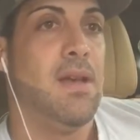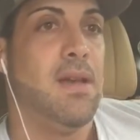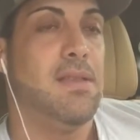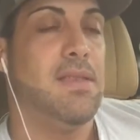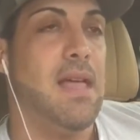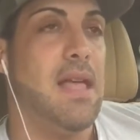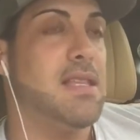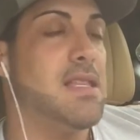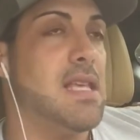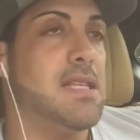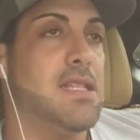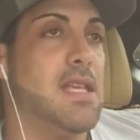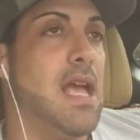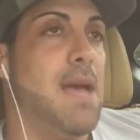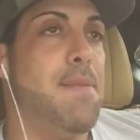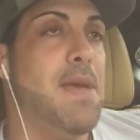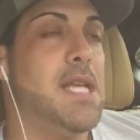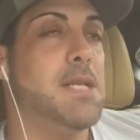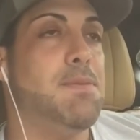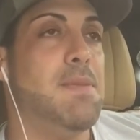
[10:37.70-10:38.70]
That
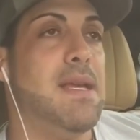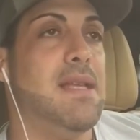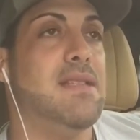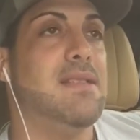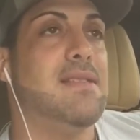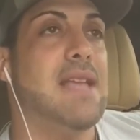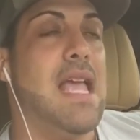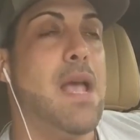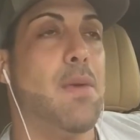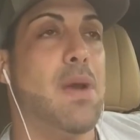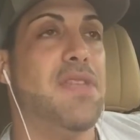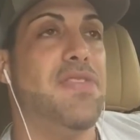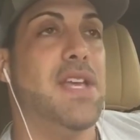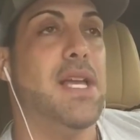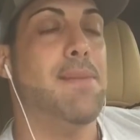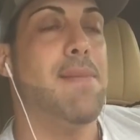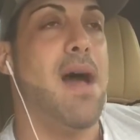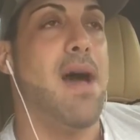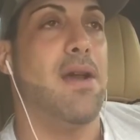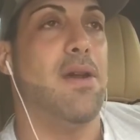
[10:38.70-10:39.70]
makes me insane when I think
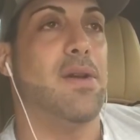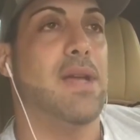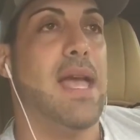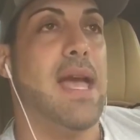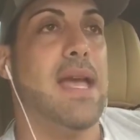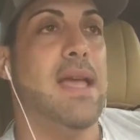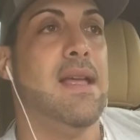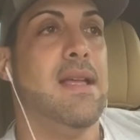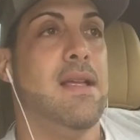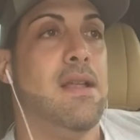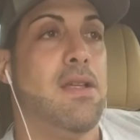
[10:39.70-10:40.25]
about it, okay?